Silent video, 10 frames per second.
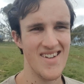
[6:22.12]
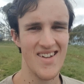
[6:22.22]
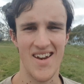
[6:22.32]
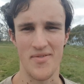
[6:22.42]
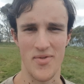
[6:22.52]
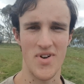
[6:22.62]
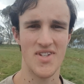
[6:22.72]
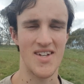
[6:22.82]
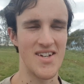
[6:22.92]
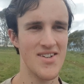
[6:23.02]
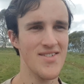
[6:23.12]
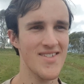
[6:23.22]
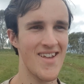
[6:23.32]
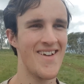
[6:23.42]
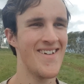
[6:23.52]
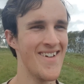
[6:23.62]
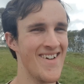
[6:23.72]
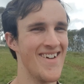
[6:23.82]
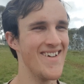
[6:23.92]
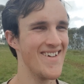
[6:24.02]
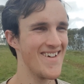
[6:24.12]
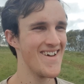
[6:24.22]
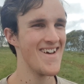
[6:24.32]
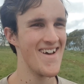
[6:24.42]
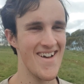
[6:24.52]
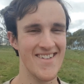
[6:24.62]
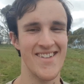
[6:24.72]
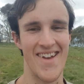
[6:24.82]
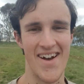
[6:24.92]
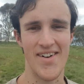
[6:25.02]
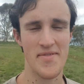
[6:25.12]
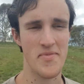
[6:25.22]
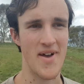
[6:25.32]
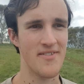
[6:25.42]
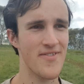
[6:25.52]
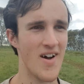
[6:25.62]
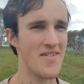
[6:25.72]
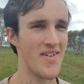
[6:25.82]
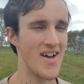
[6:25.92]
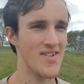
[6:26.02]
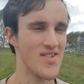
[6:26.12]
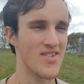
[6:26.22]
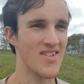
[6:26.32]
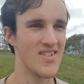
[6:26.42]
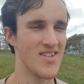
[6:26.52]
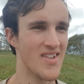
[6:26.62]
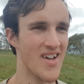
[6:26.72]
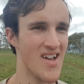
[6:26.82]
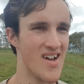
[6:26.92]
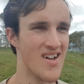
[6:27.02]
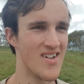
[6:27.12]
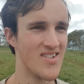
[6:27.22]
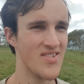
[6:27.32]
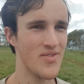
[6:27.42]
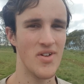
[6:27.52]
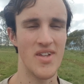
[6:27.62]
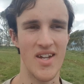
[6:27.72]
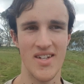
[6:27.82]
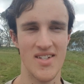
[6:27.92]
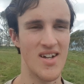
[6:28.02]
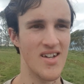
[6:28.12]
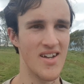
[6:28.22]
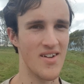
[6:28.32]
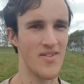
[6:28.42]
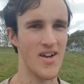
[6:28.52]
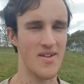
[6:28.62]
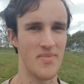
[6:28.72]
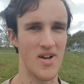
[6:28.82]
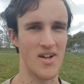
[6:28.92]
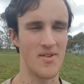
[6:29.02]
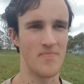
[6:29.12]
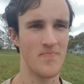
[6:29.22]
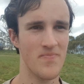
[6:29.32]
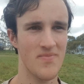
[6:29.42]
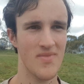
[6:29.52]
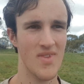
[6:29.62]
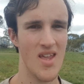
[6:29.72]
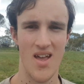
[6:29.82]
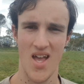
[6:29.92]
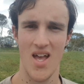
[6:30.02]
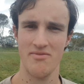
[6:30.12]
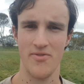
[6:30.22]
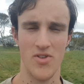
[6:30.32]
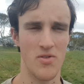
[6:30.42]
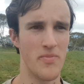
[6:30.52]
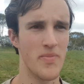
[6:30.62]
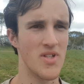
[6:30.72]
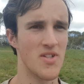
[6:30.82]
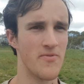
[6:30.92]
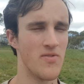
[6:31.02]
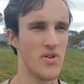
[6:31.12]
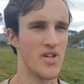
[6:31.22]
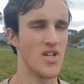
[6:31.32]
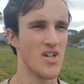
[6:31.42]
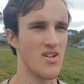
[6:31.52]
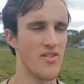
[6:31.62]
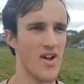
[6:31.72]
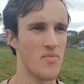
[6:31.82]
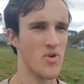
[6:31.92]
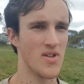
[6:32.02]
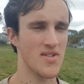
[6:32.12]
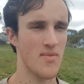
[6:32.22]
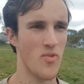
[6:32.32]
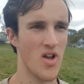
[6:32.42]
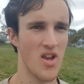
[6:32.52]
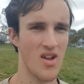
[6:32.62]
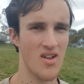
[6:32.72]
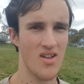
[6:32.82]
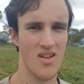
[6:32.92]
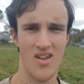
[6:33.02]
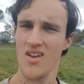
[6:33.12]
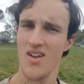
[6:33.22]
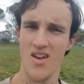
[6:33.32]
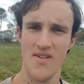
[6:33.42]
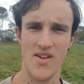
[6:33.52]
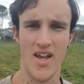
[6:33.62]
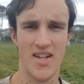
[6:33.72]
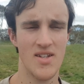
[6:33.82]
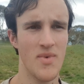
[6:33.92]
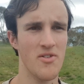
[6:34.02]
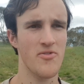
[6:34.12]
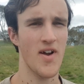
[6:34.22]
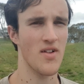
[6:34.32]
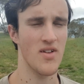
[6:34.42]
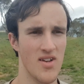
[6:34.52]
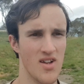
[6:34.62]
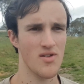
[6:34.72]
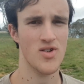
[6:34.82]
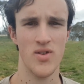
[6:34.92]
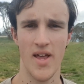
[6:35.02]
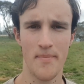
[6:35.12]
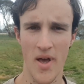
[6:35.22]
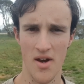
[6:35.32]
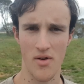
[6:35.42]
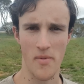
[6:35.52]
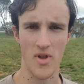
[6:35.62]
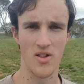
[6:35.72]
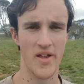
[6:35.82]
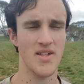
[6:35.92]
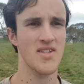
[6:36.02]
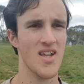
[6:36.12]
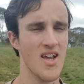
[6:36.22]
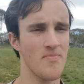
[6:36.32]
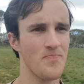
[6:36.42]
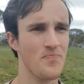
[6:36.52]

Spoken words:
Can have worst issues. So yeah, I'll have about 5 hours or so till I really need to start getting ready, but I have a few bits of footage I can grab whilst I'm waiting. Yeah, head to Mount Franklin. I'll shoot that panoramic landscape.